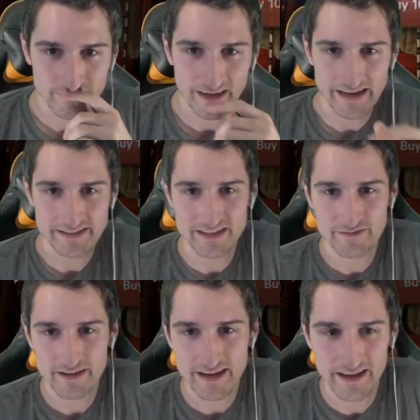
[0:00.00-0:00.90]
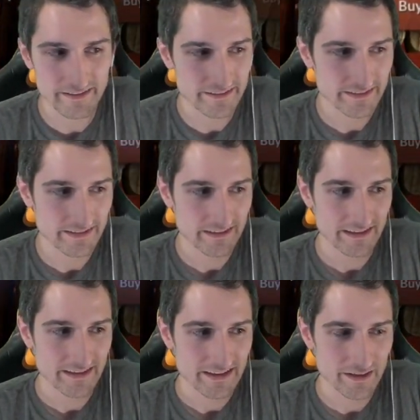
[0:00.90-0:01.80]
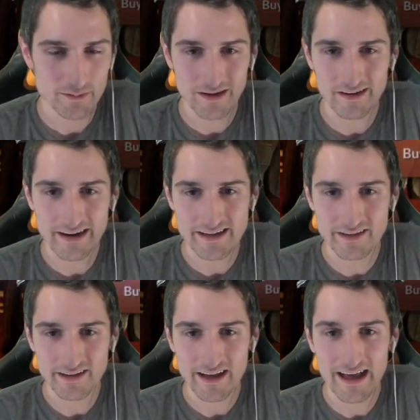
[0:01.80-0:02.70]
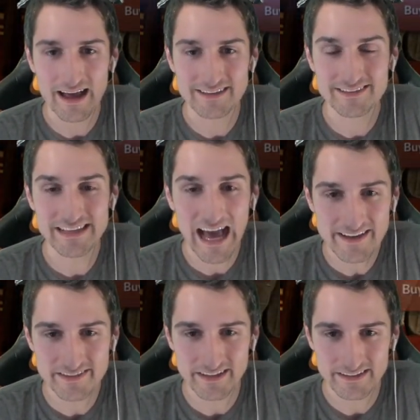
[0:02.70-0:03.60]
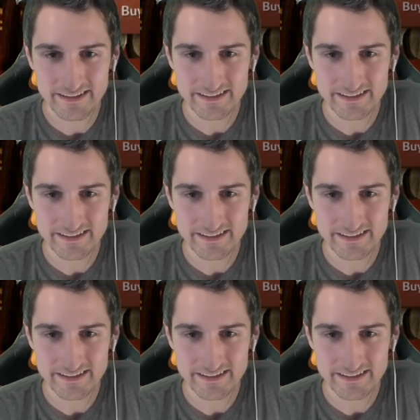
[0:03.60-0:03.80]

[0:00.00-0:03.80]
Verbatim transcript: ATVN, you are a assassin.